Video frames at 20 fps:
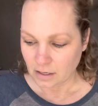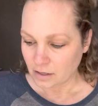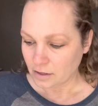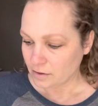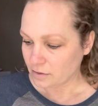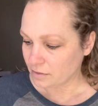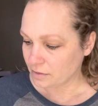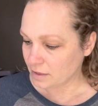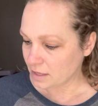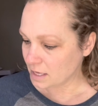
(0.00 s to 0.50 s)

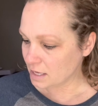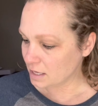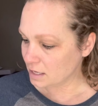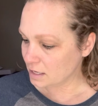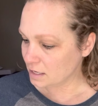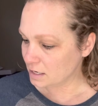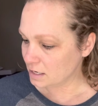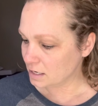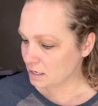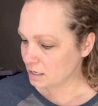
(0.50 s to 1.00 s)

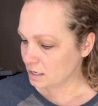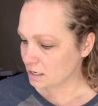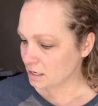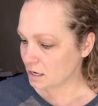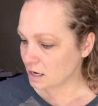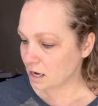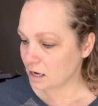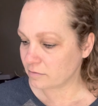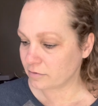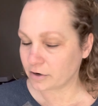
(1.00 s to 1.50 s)
Then
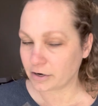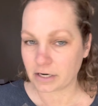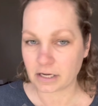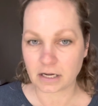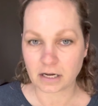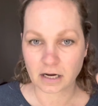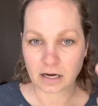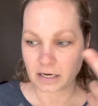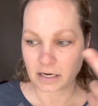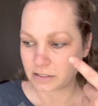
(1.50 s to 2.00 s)
I've already
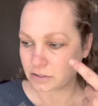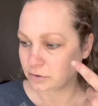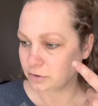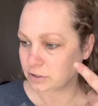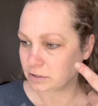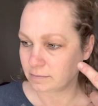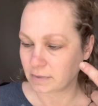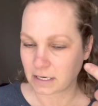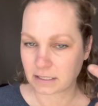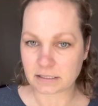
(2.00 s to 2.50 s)
got, I told
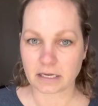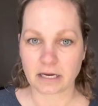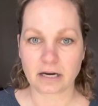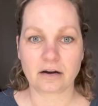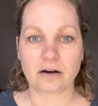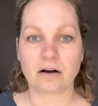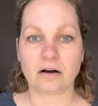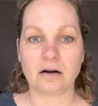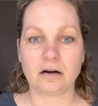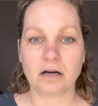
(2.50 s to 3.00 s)
you,
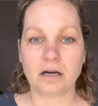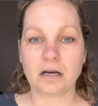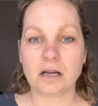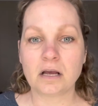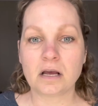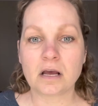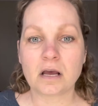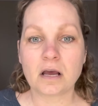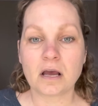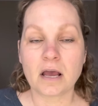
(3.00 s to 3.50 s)
mascara on,
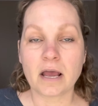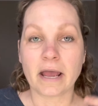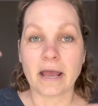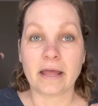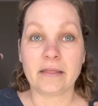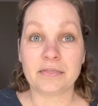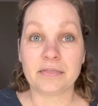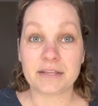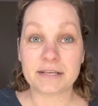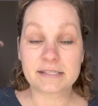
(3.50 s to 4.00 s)

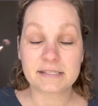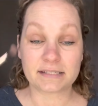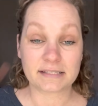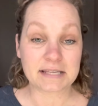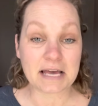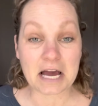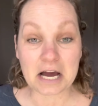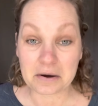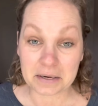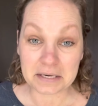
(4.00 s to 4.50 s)
and this is
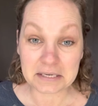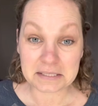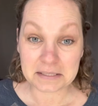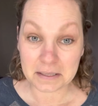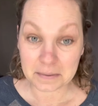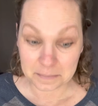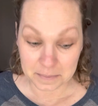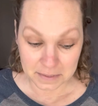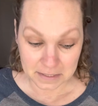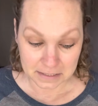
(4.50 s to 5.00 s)
how I
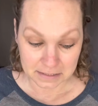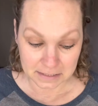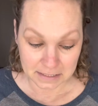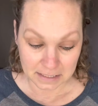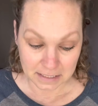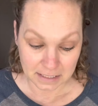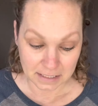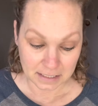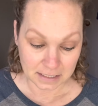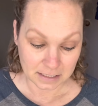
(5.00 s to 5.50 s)

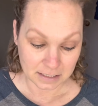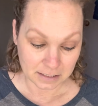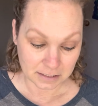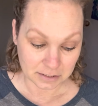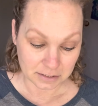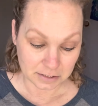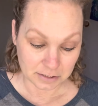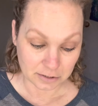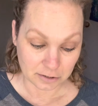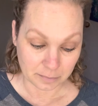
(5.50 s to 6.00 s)
typically
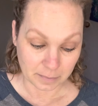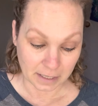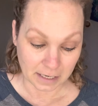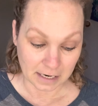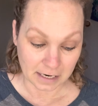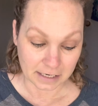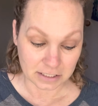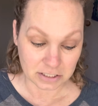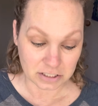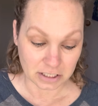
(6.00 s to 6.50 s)
do my
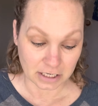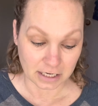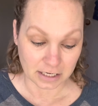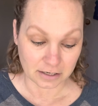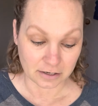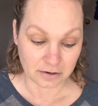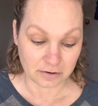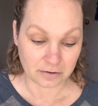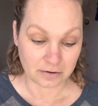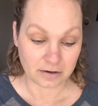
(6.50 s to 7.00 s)

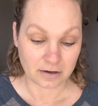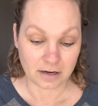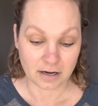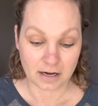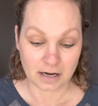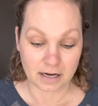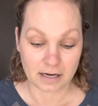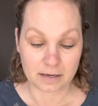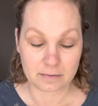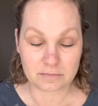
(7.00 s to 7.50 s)
eyeshadow.
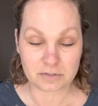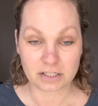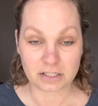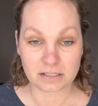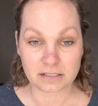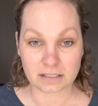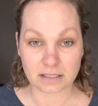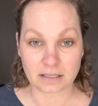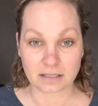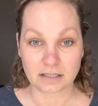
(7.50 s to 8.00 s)
I'm
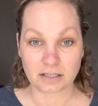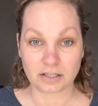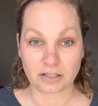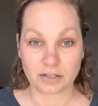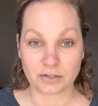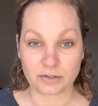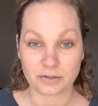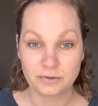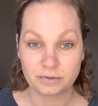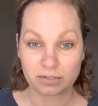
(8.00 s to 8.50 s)
just going to
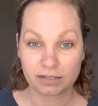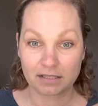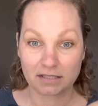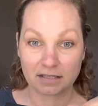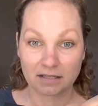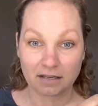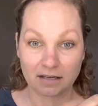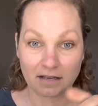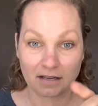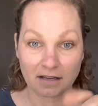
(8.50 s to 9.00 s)
use
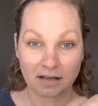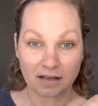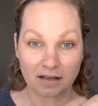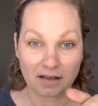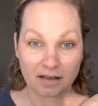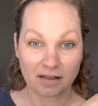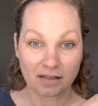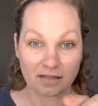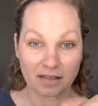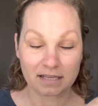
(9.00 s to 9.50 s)

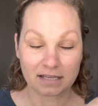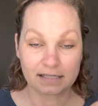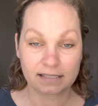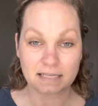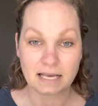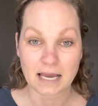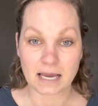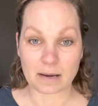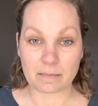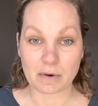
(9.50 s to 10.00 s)
the
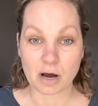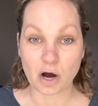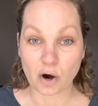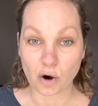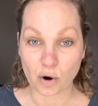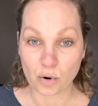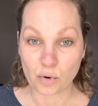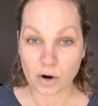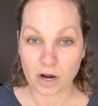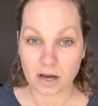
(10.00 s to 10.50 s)
same
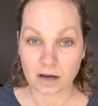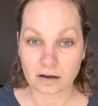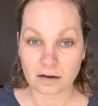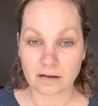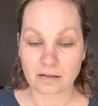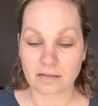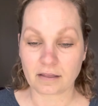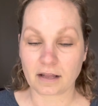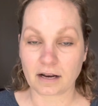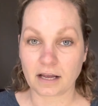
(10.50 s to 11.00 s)
oak
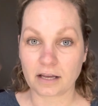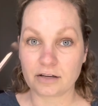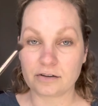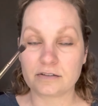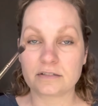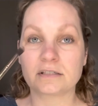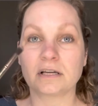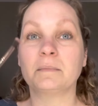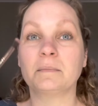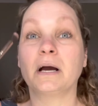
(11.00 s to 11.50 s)
that I
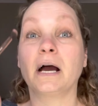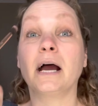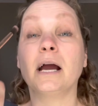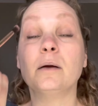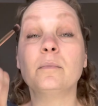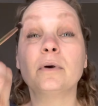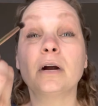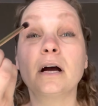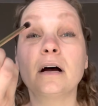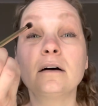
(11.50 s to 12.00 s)
used on my
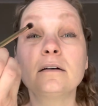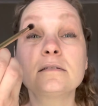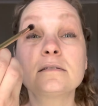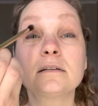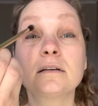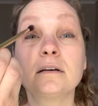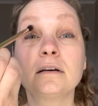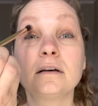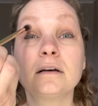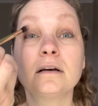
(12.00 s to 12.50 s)
eyebrows,
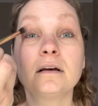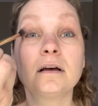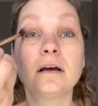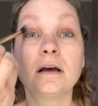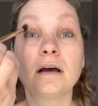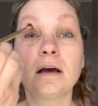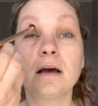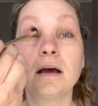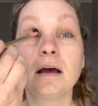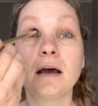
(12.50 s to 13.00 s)

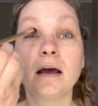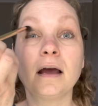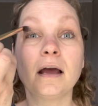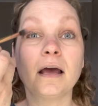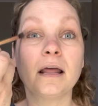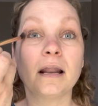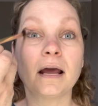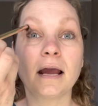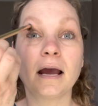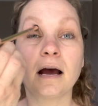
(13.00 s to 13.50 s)

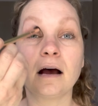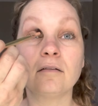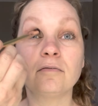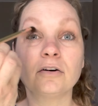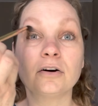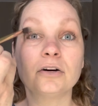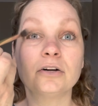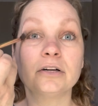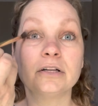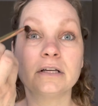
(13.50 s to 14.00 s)
and I have a
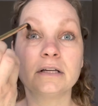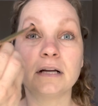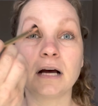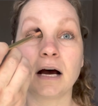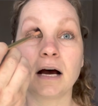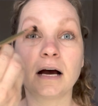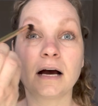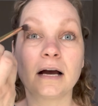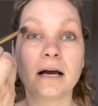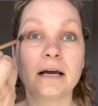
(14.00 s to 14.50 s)
hooded
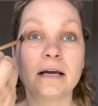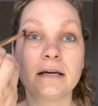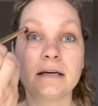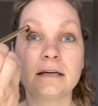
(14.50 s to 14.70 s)
eye.